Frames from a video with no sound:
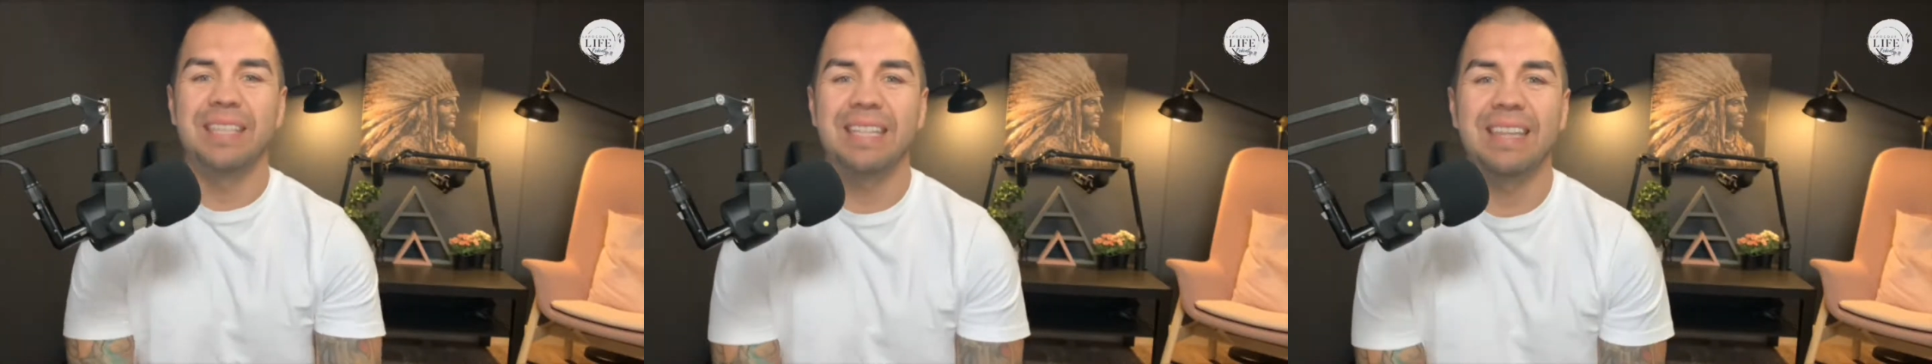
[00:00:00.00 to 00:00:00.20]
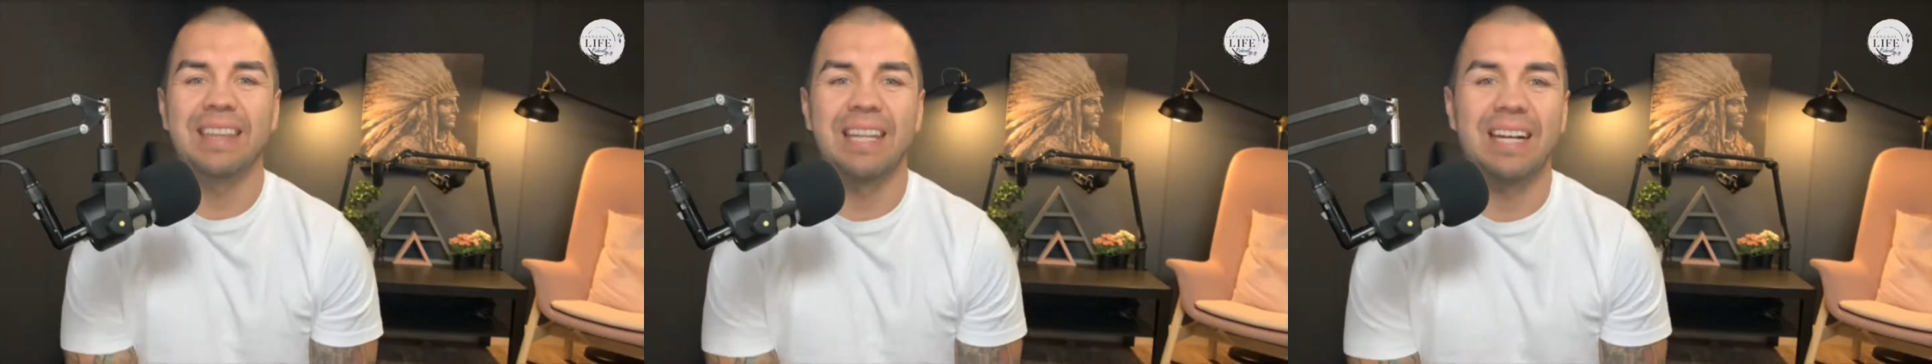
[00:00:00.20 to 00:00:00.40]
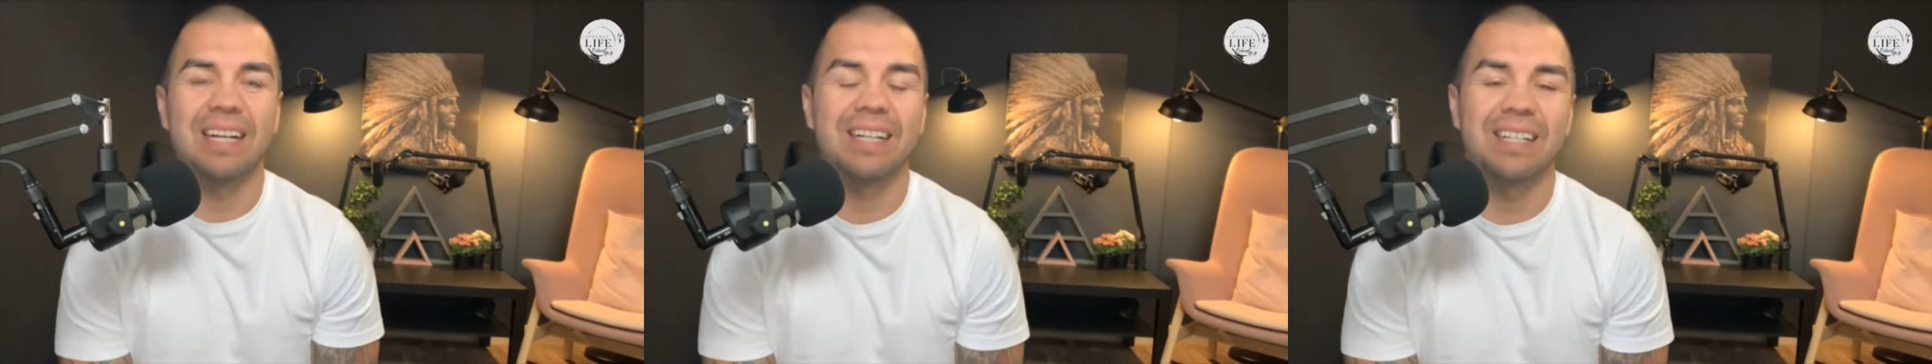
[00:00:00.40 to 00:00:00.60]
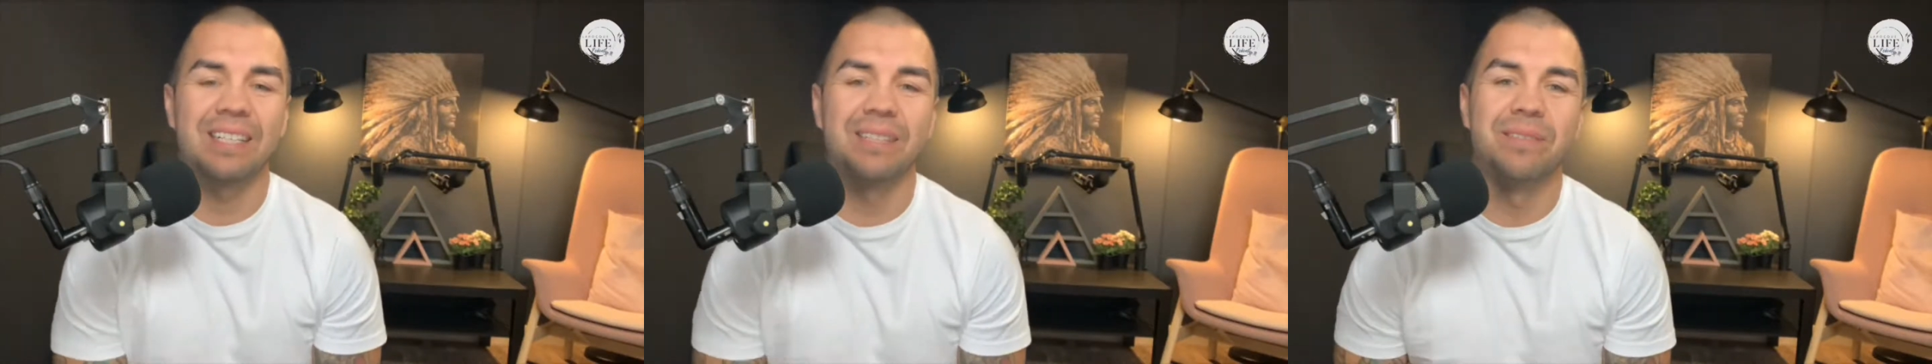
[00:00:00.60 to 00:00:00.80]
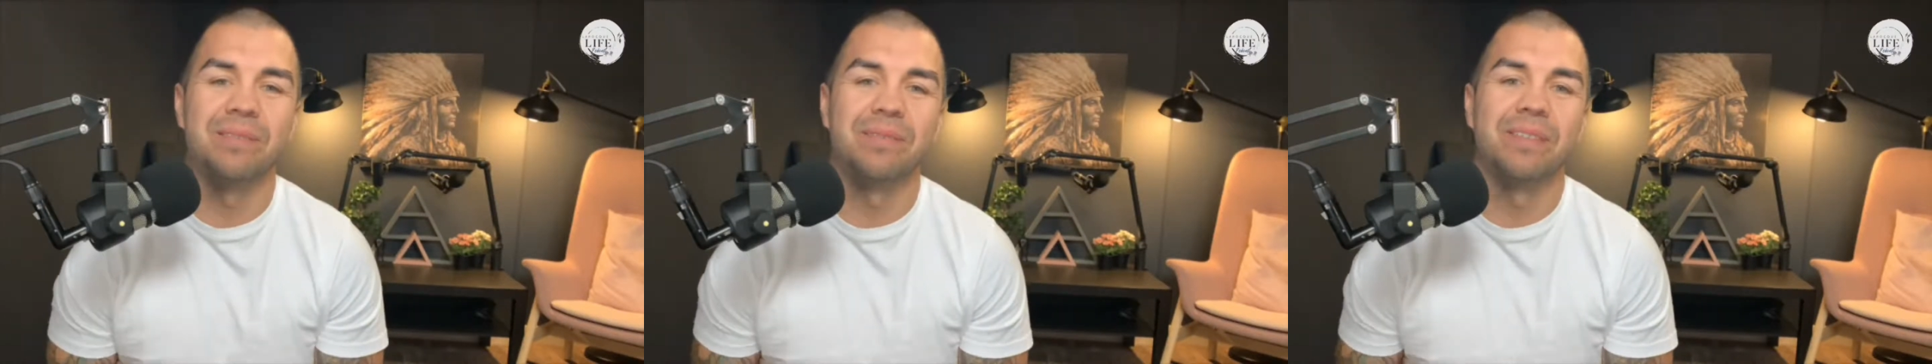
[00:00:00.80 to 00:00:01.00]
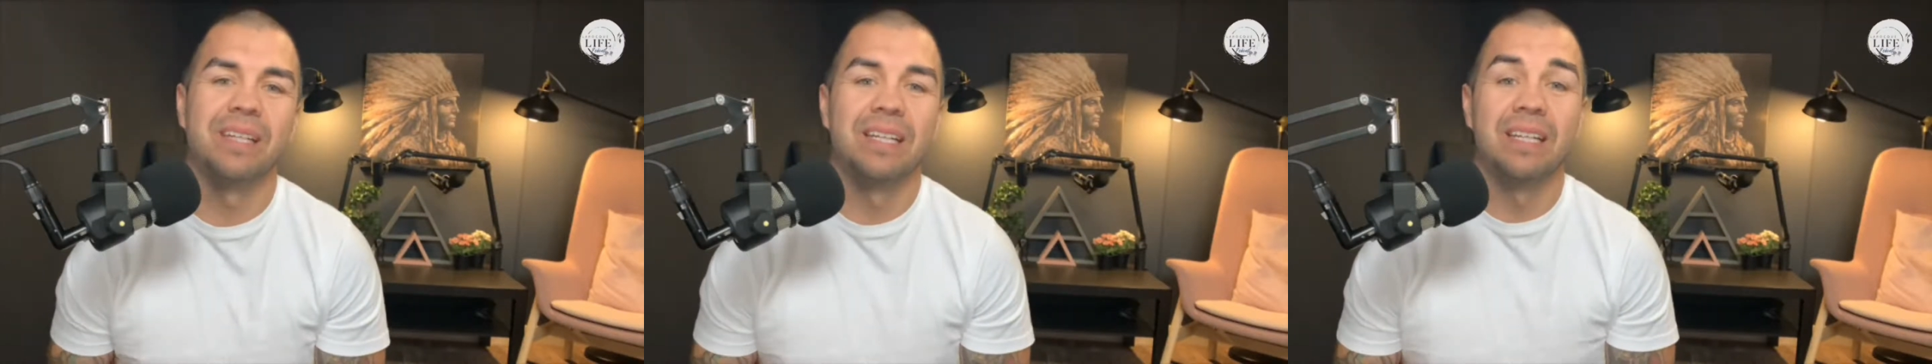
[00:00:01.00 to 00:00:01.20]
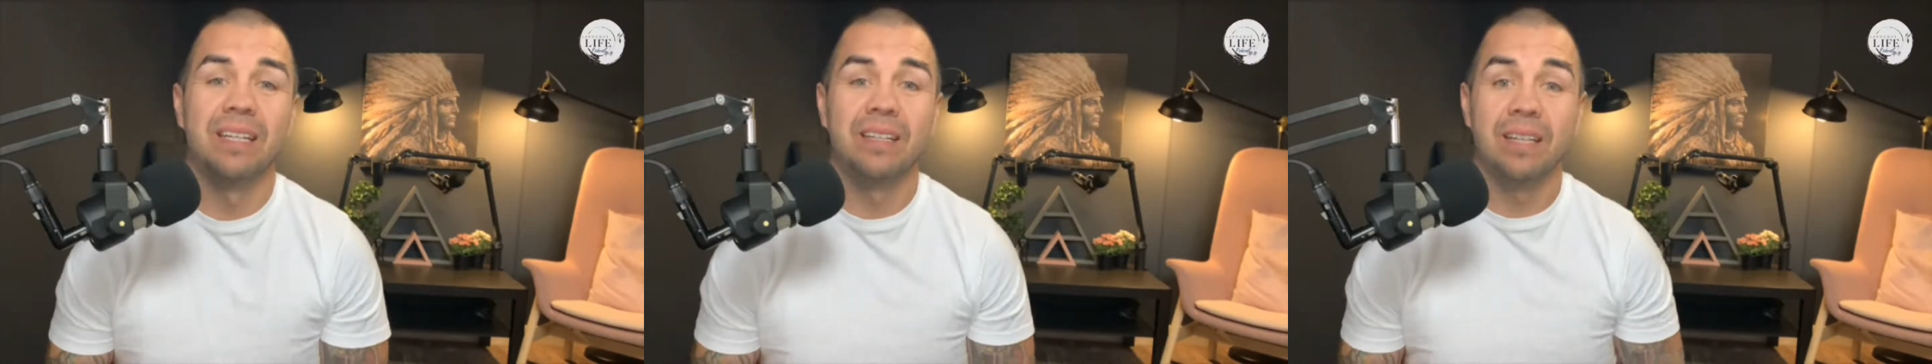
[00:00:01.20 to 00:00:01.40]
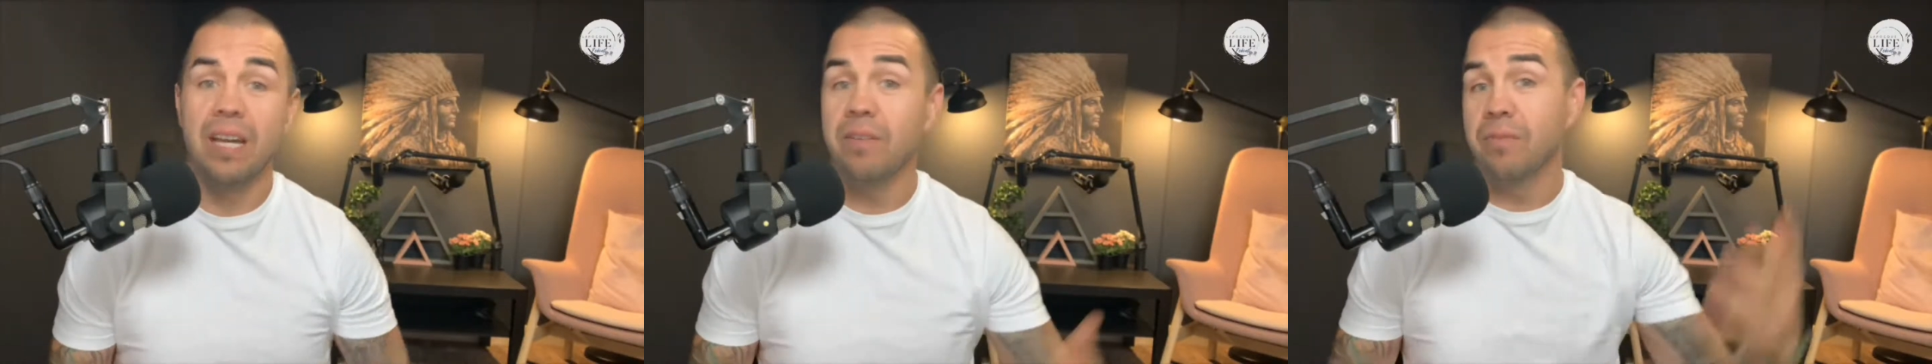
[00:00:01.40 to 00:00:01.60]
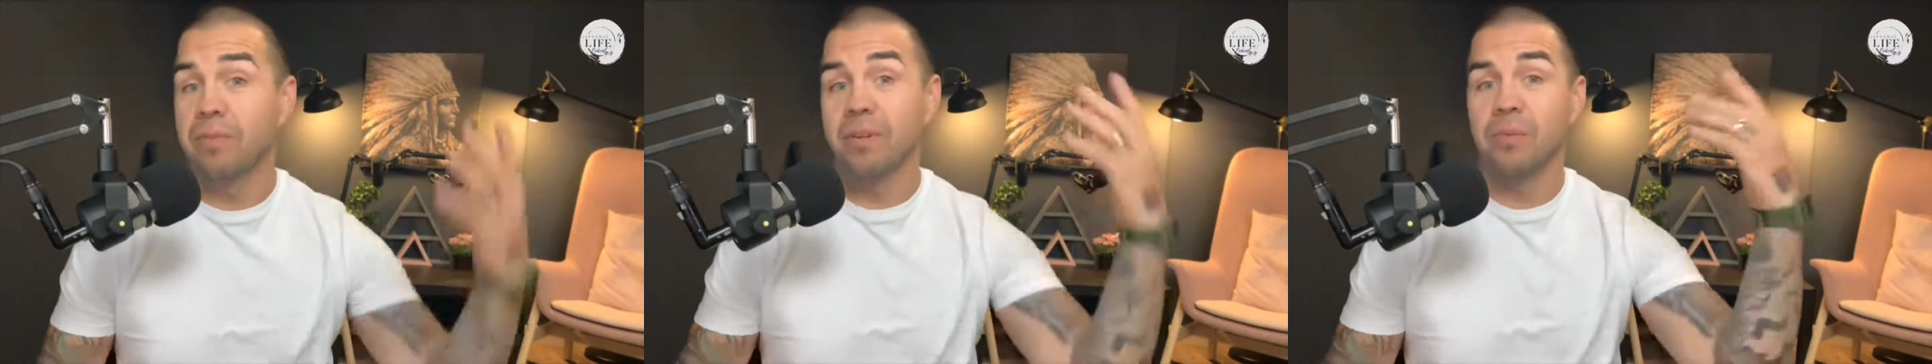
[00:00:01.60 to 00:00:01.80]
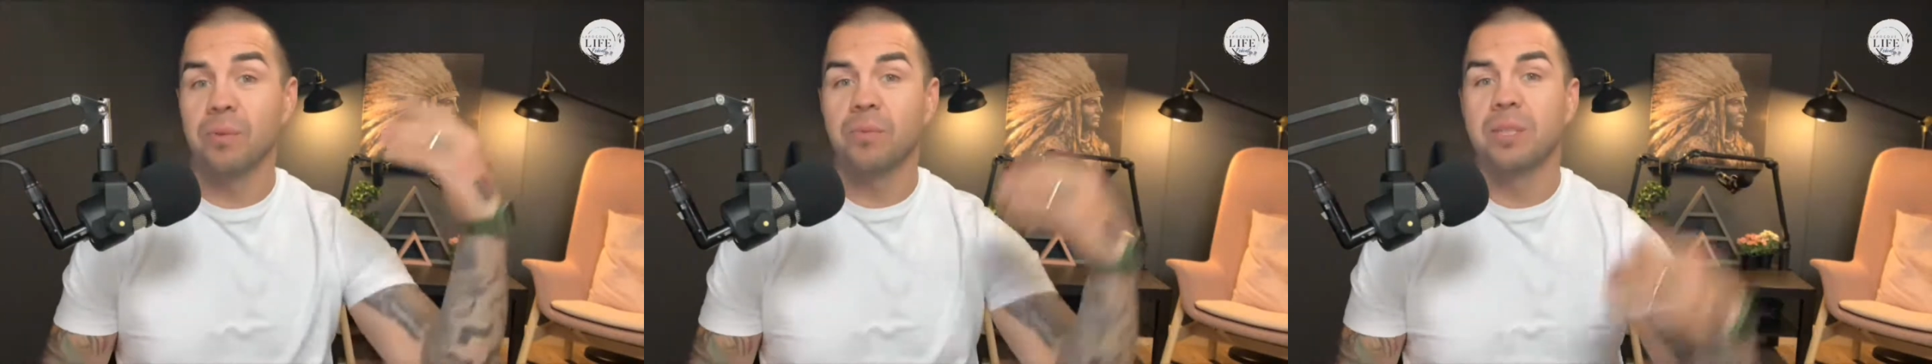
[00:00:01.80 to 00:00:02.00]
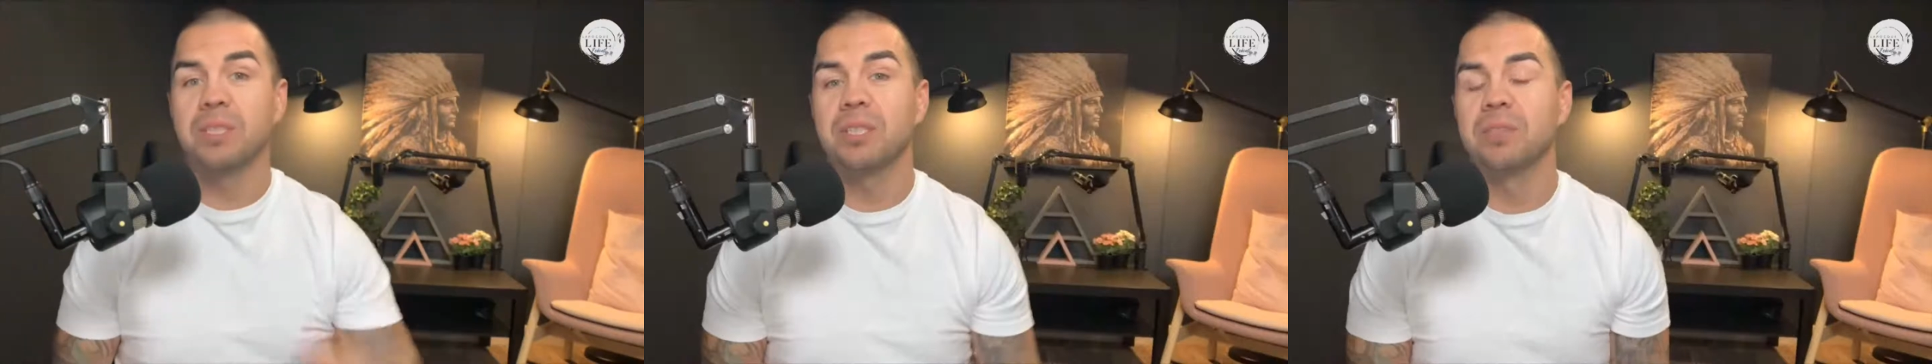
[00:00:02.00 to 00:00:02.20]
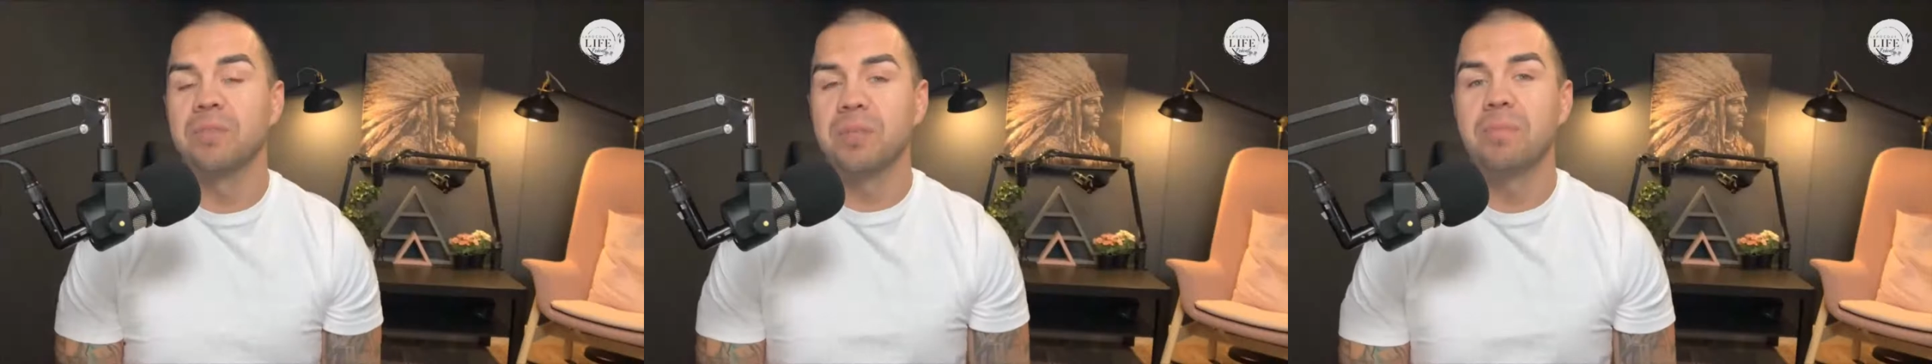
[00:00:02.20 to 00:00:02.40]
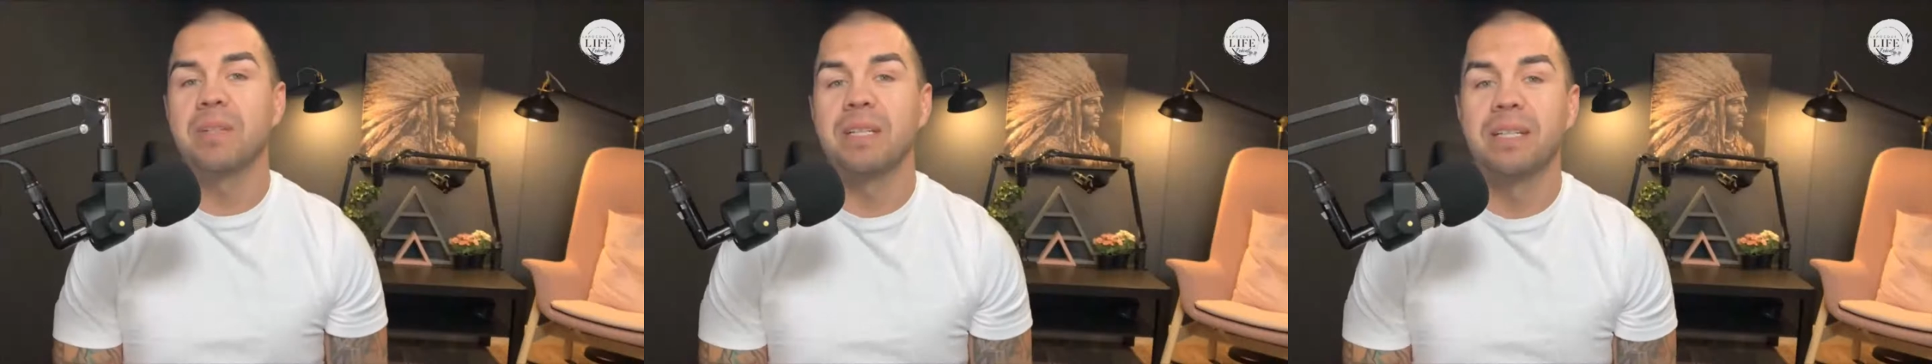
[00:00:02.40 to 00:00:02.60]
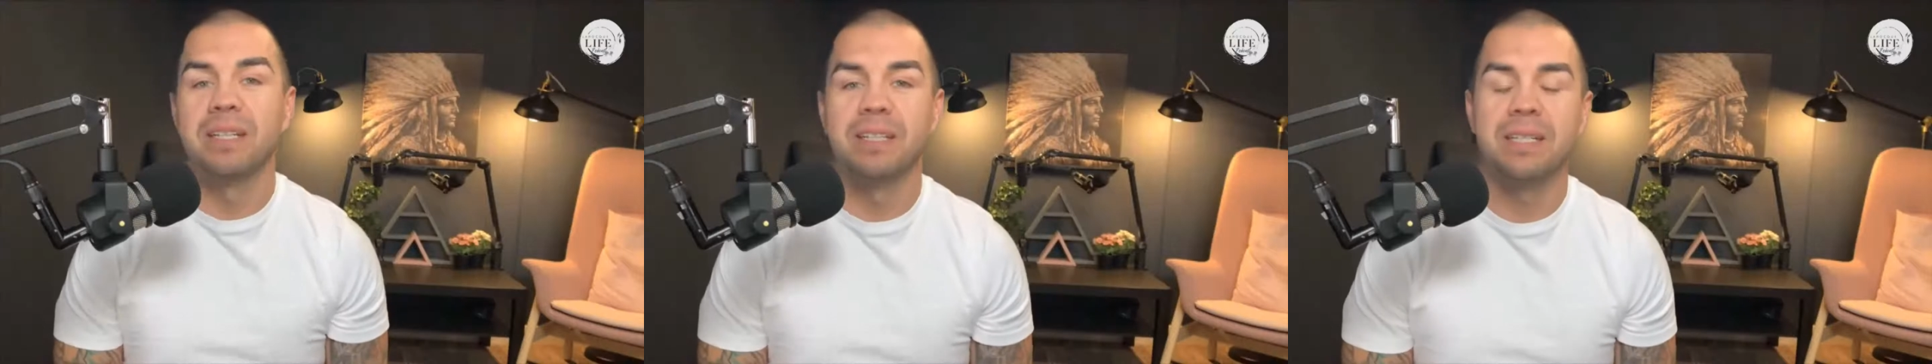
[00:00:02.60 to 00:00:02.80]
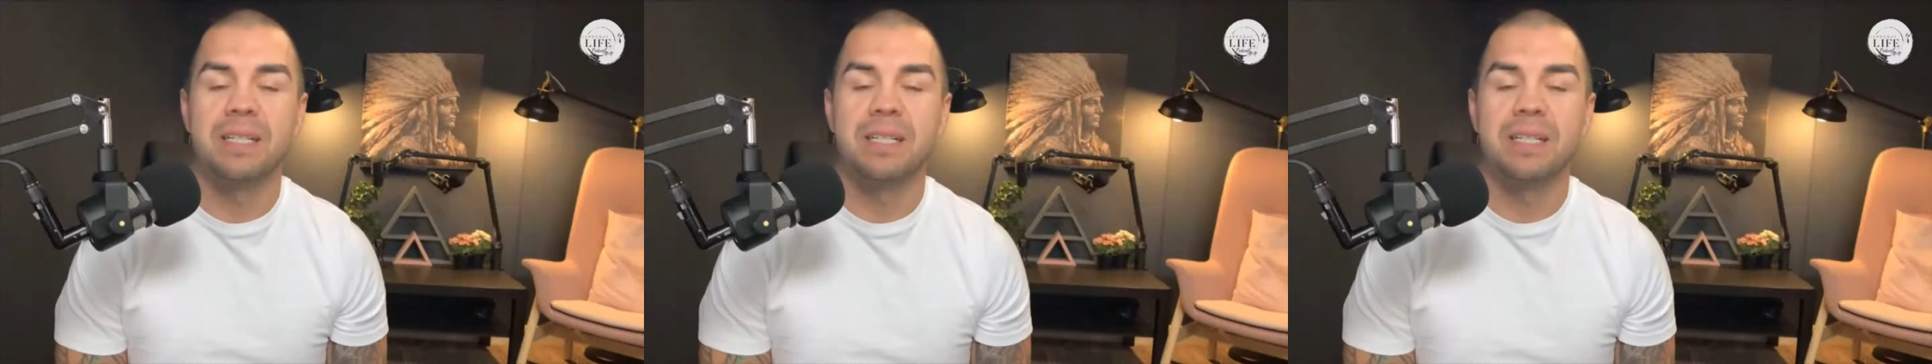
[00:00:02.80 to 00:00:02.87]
in live and for everyone watching the replay.